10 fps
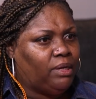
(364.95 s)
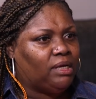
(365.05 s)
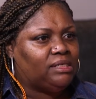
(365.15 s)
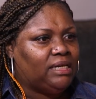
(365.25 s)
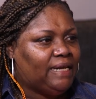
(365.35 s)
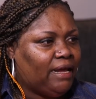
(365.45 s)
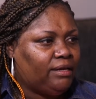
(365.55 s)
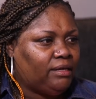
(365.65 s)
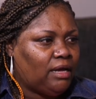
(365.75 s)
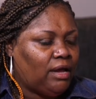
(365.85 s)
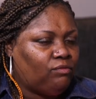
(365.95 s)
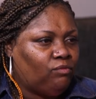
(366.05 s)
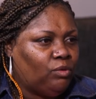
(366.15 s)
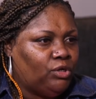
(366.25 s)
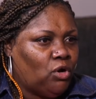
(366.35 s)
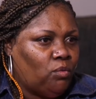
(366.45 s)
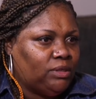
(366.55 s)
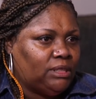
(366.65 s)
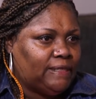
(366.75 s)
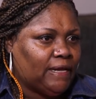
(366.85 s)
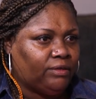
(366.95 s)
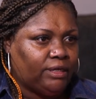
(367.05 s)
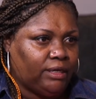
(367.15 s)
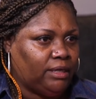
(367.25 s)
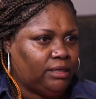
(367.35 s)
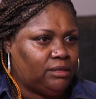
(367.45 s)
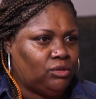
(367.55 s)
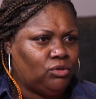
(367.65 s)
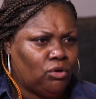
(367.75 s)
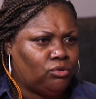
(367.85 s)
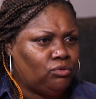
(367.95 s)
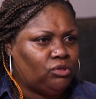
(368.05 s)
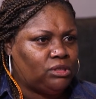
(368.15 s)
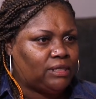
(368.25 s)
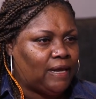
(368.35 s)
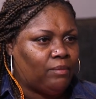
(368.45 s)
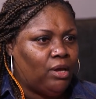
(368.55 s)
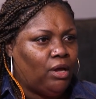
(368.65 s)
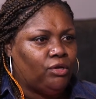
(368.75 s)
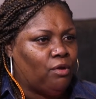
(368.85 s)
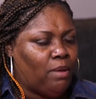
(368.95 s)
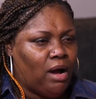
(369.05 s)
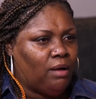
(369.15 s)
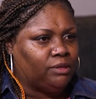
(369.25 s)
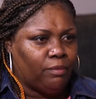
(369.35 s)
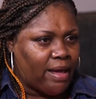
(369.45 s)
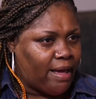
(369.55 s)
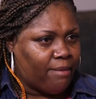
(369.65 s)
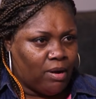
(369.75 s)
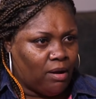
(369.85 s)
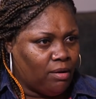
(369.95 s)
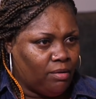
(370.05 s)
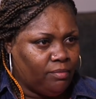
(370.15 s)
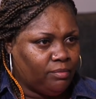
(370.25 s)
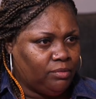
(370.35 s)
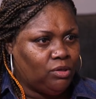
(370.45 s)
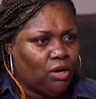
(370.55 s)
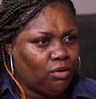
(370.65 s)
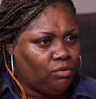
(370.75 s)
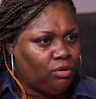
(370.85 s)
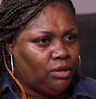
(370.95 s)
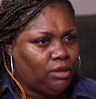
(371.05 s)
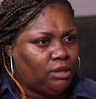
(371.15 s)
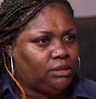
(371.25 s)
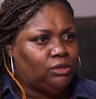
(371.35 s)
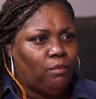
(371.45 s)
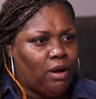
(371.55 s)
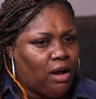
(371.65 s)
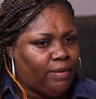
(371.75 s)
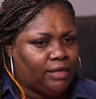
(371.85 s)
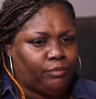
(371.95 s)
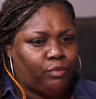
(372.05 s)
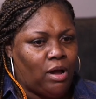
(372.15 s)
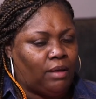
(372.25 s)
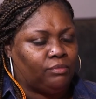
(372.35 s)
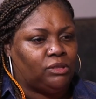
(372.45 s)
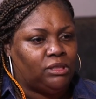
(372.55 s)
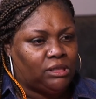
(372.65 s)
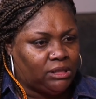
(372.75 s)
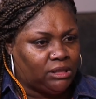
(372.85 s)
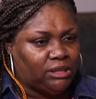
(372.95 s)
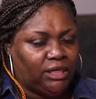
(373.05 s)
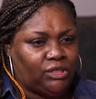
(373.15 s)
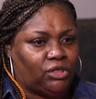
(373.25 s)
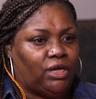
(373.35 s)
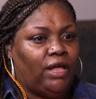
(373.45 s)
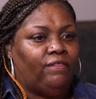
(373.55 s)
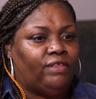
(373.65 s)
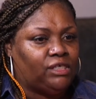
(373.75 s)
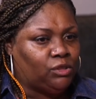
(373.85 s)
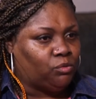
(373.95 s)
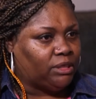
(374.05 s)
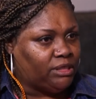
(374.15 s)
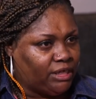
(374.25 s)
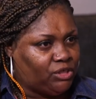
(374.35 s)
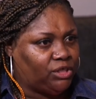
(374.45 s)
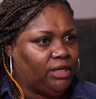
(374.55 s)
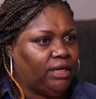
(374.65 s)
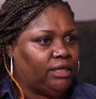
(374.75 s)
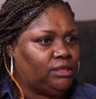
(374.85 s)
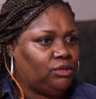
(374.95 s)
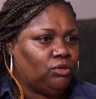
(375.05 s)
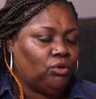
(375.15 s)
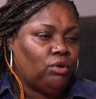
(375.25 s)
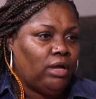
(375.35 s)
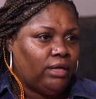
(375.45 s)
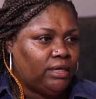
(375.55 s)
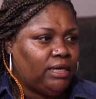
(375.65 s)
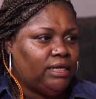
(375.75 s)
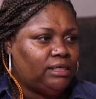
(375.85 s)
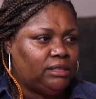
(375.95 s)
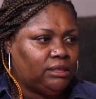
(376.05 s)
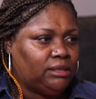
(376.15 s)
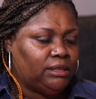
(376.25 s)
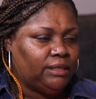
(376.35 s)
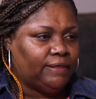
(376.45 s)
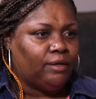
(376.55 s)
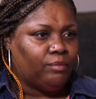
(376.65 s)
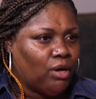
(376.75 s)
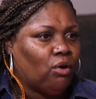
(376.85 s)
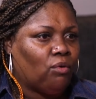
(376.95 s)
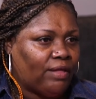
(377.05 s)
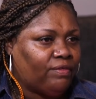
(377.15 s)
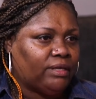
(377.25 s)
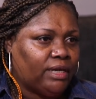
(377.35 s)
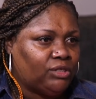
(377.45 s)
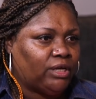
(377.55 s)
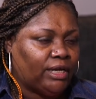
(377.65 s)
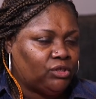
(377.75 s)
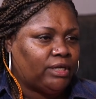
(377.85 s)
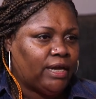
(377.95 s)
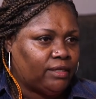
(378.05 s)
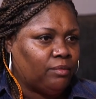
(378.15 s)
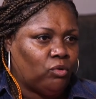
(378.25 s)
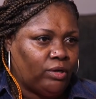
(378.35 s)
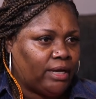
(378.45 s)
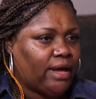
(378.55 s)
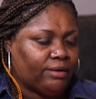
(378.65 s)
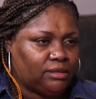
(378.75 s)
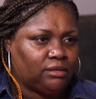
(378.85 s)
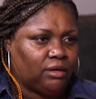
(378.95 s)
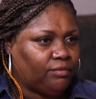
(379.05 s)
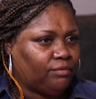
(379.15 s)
Because then they will know what to tell the kids. You know, don't just tell them your mom's a bad mom. You know, your mom has a problem. This is addiction. This is what addiction is. You know, they need to let them know. I think they should educate them on that kind of stuff.